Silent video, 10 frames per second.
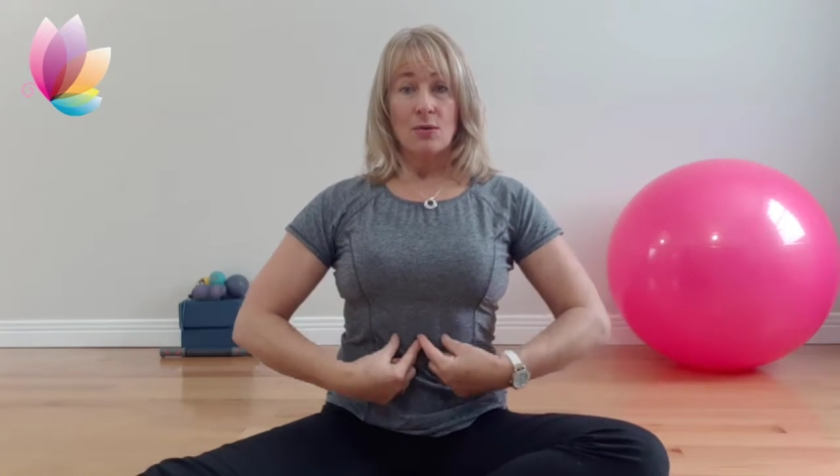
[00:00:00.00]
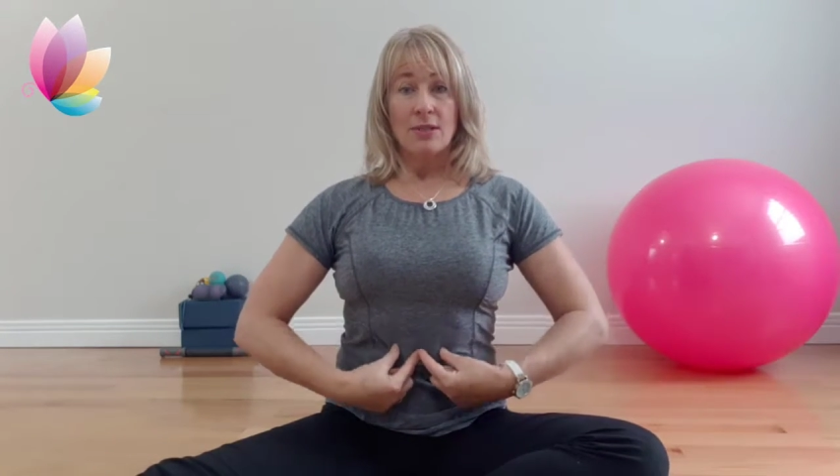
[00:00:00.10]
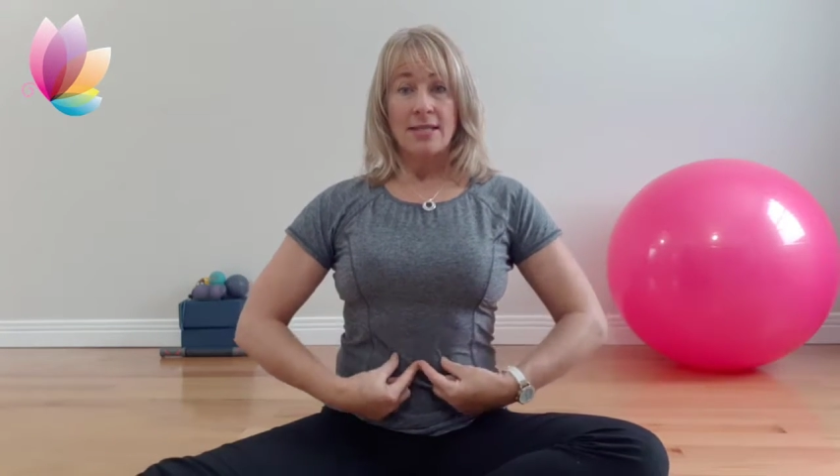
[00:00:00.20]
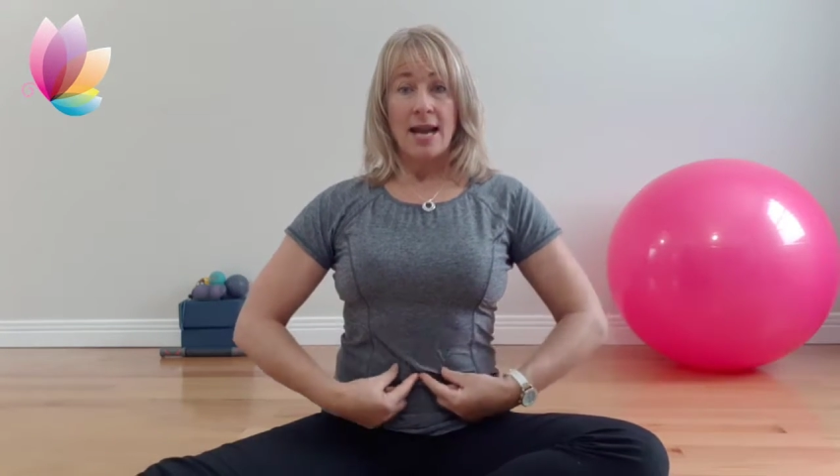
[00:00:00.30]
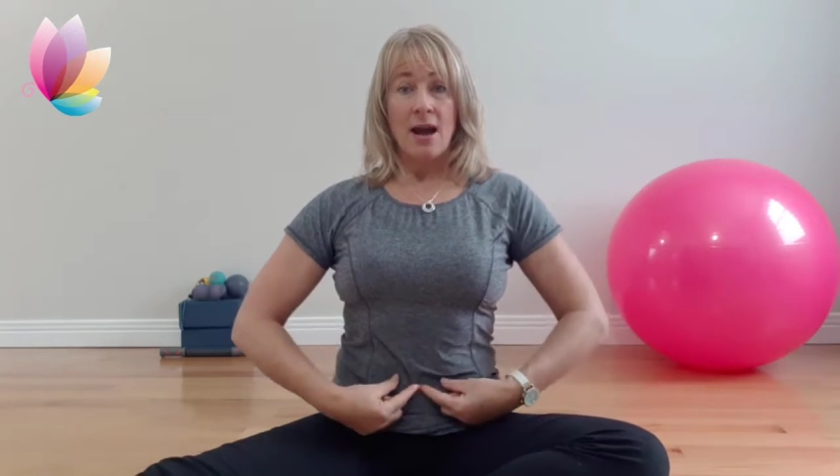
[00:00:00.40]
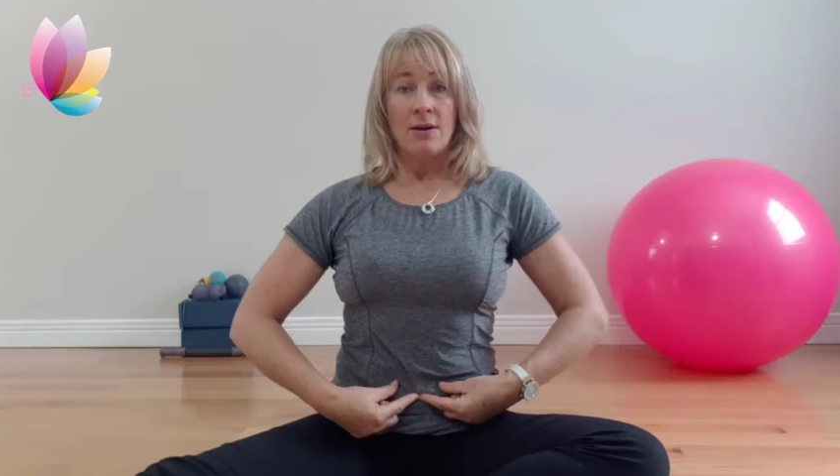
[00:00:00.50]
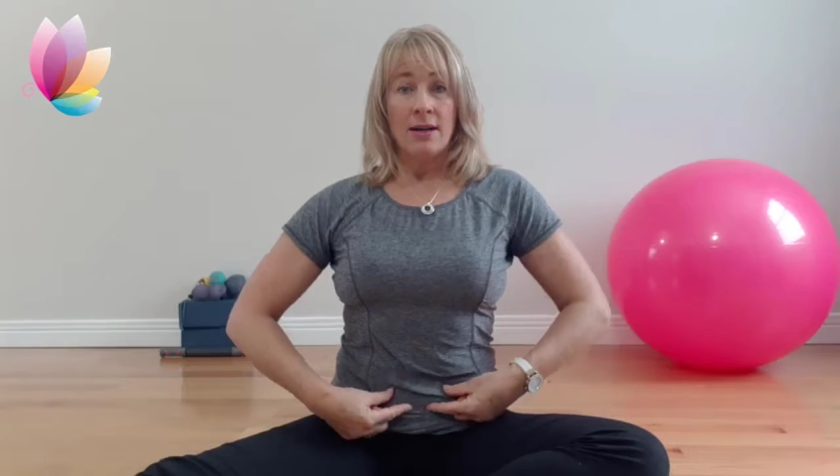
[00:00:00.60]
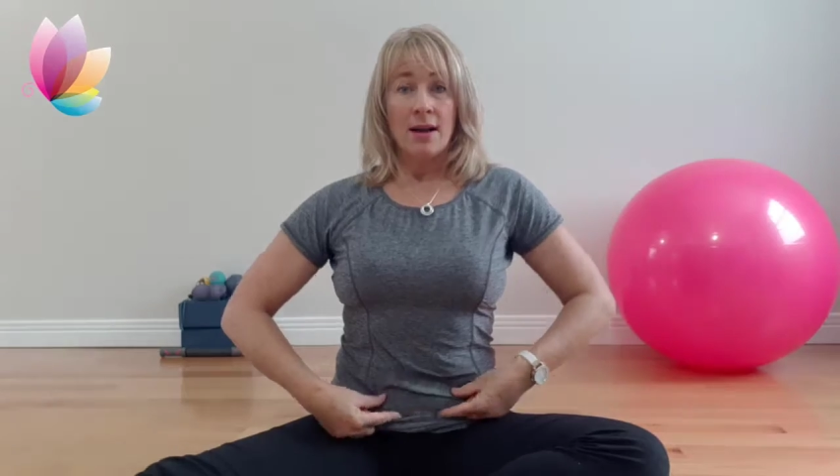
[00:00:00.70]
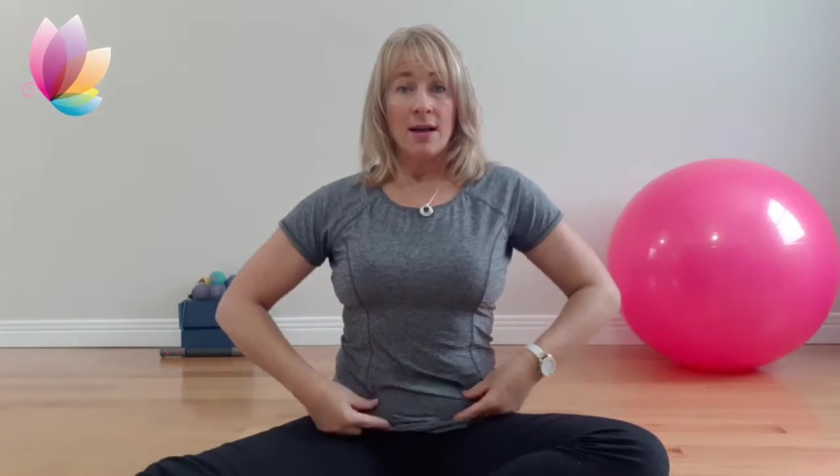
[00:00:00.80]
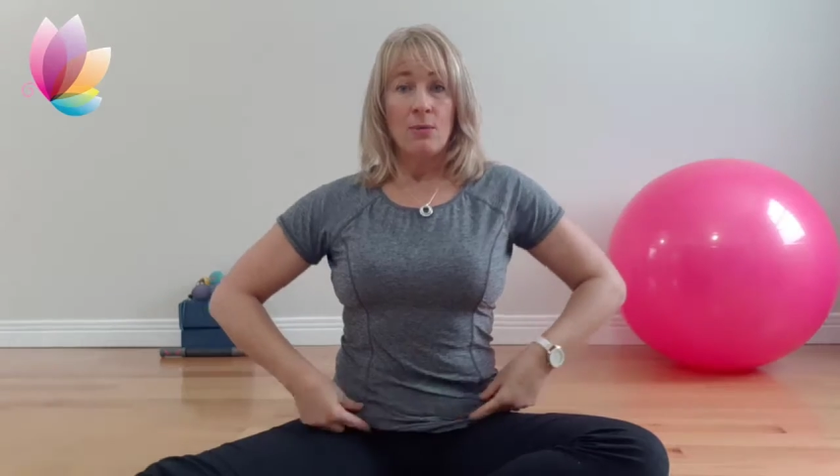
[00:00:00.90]
goes down
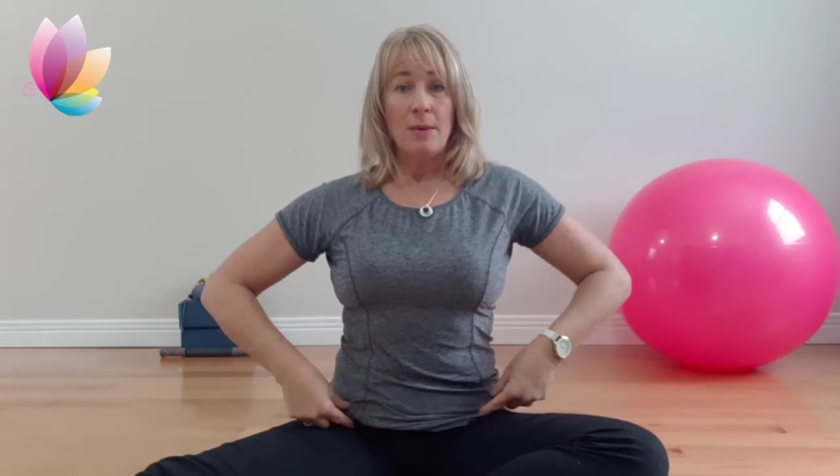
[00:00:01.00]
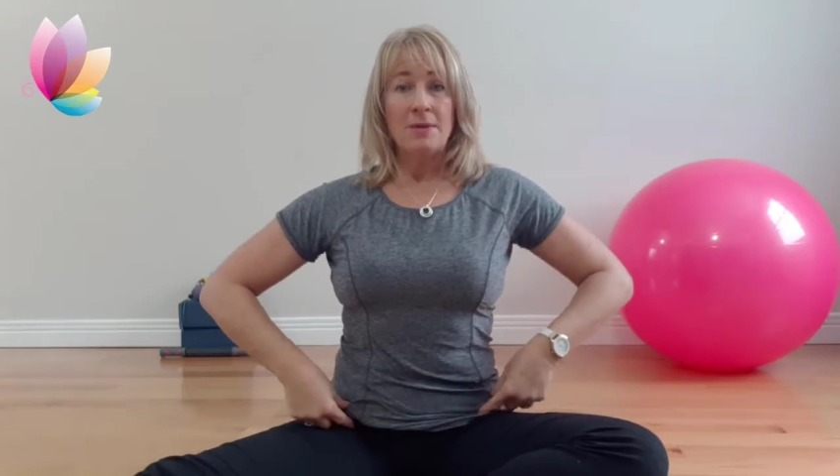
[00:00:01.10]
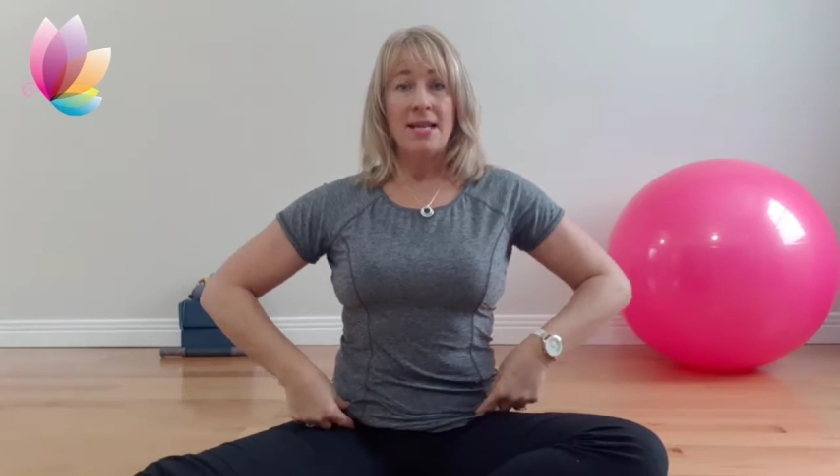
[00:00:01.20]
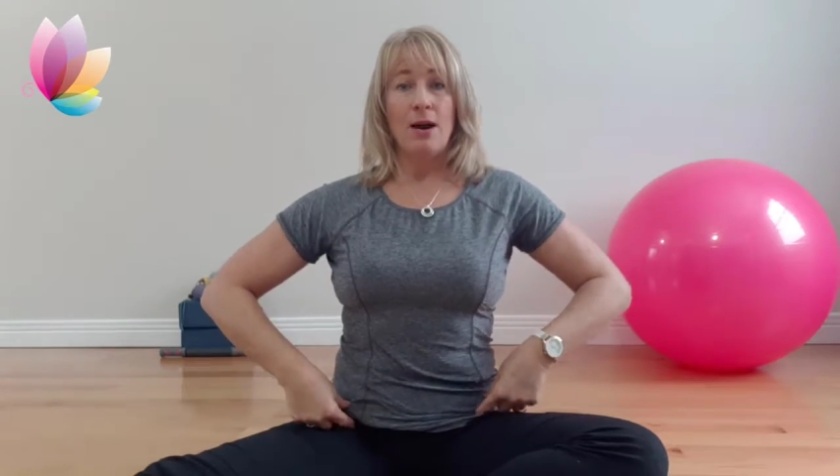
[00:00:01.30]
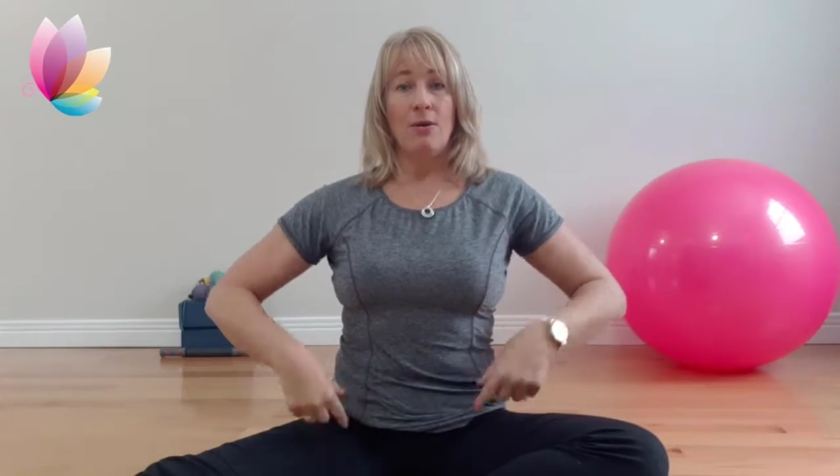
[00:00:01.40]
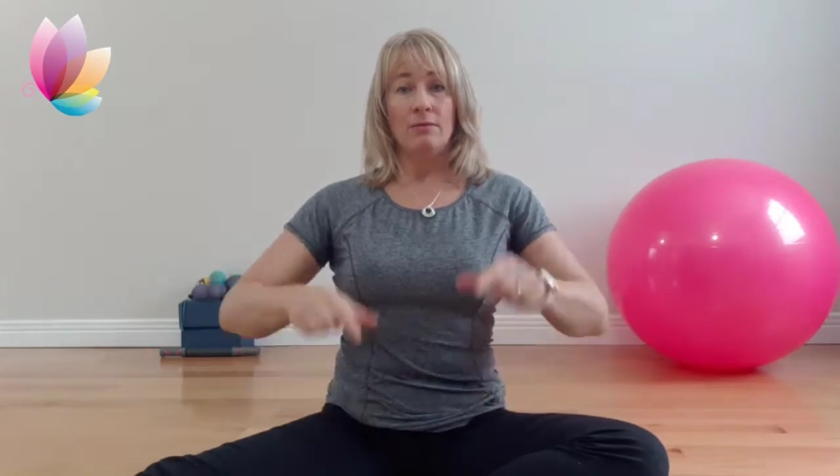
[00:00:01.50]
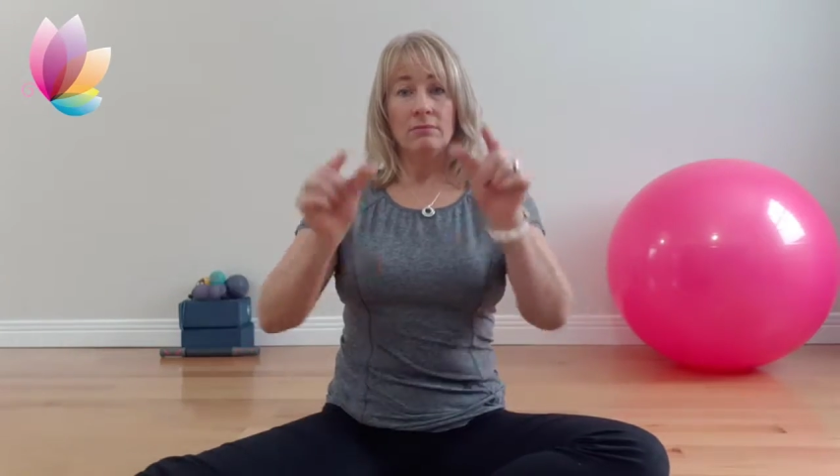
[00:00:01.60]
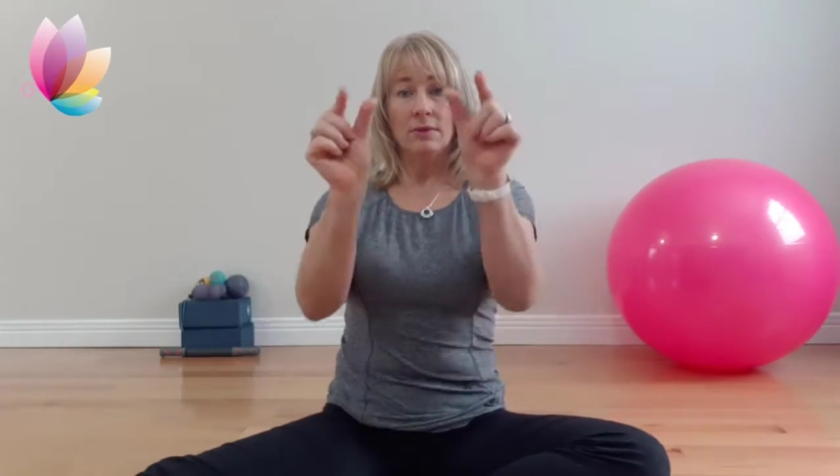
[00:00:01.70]
and kind of whips out.